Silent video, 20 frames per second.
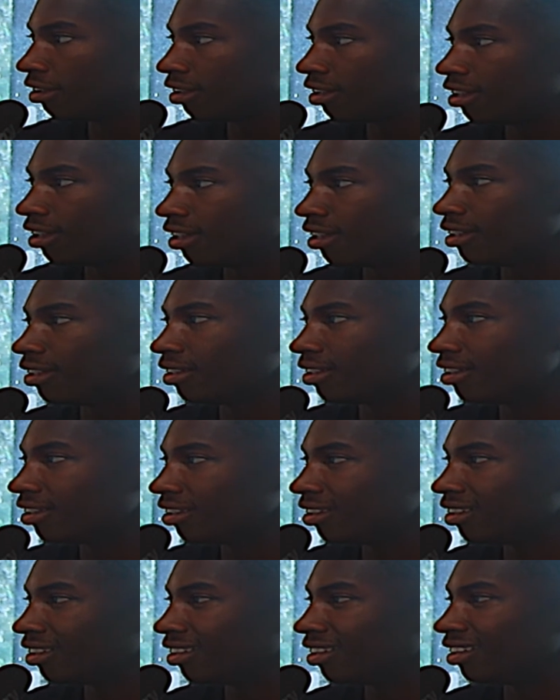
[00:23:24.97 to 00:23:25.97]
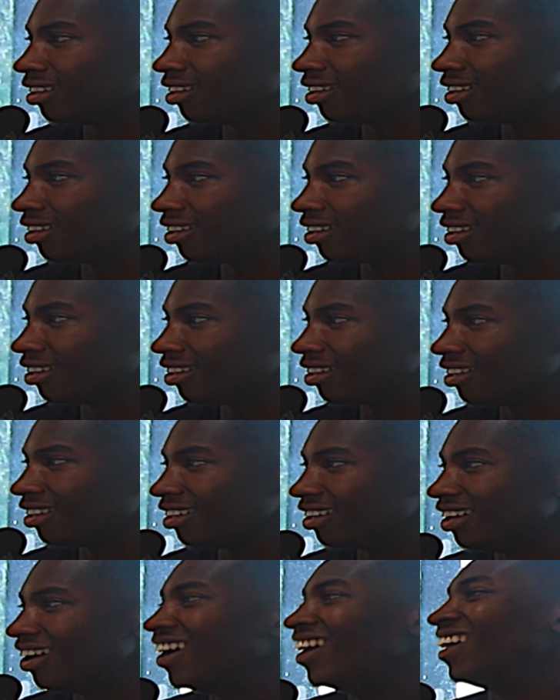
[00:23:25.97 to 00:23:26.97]
The way you said 2 meters because of this
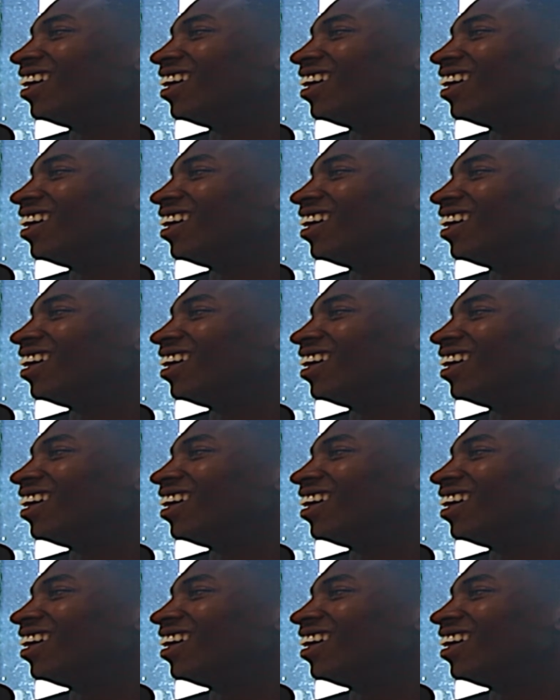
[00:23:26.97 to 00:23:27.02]
COVID thing,